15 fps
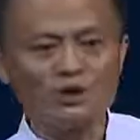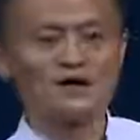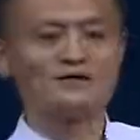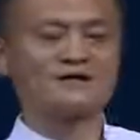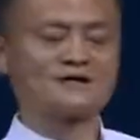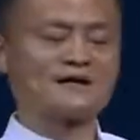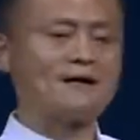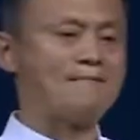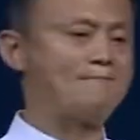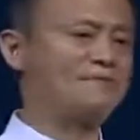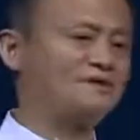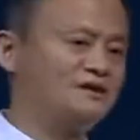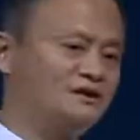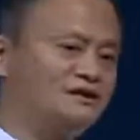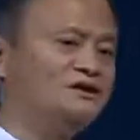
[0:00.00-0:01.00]
are the
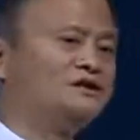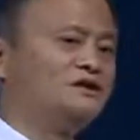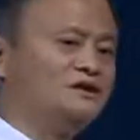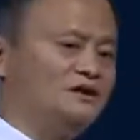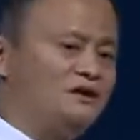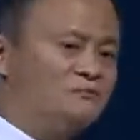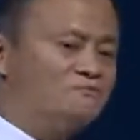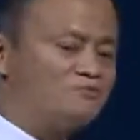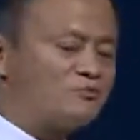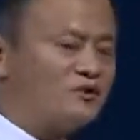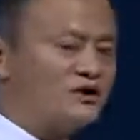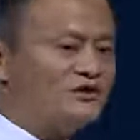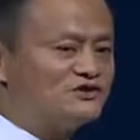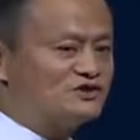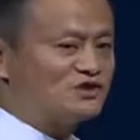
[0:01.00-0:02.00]
company,
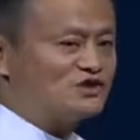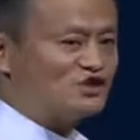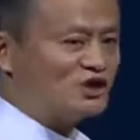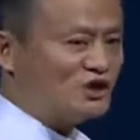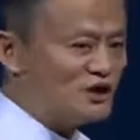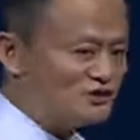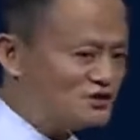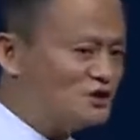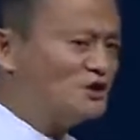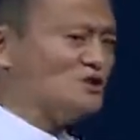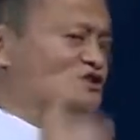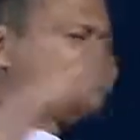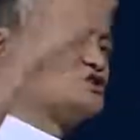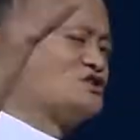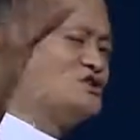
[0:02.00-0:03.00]
embrace the change,
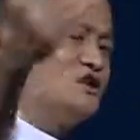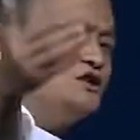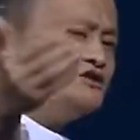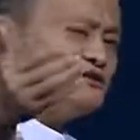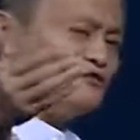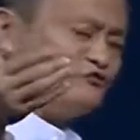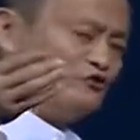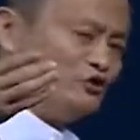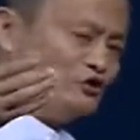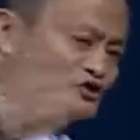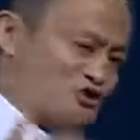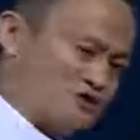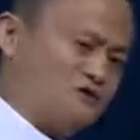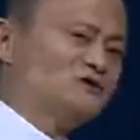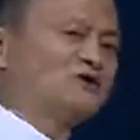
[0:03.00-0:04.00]
see the
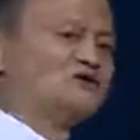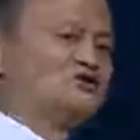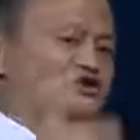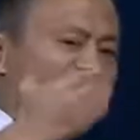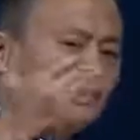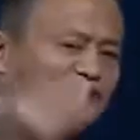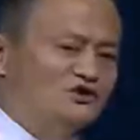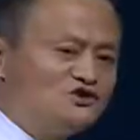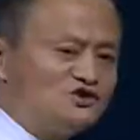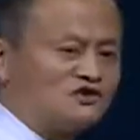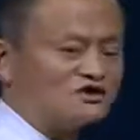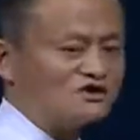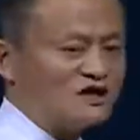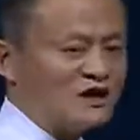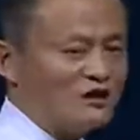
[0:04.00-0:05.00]
future, change
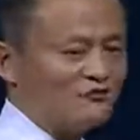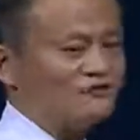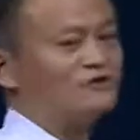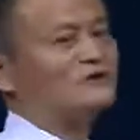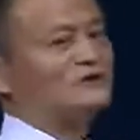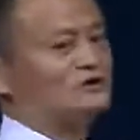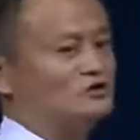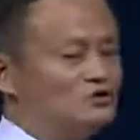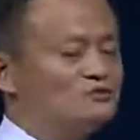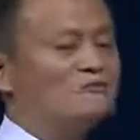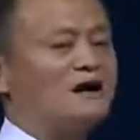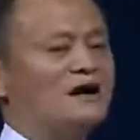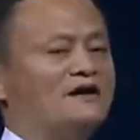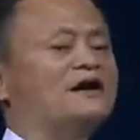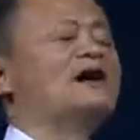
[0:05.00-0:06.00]
yourself, you
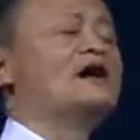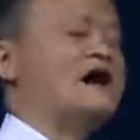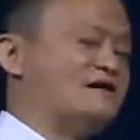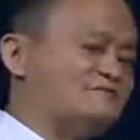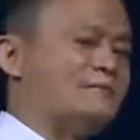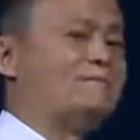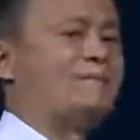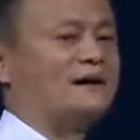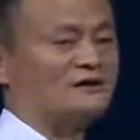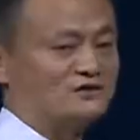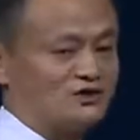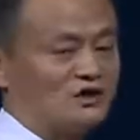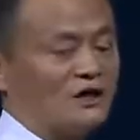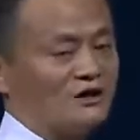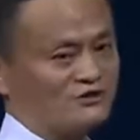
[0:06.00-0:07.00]
might have a better
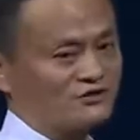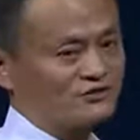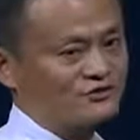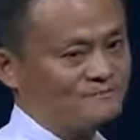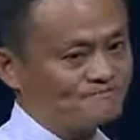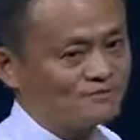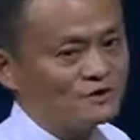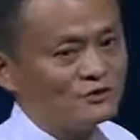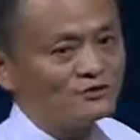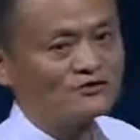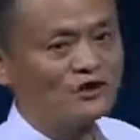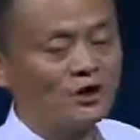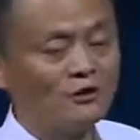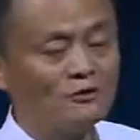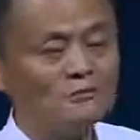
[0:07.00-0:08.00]
chance.
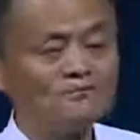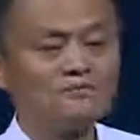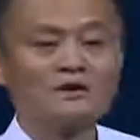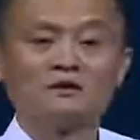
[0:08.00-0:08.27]
So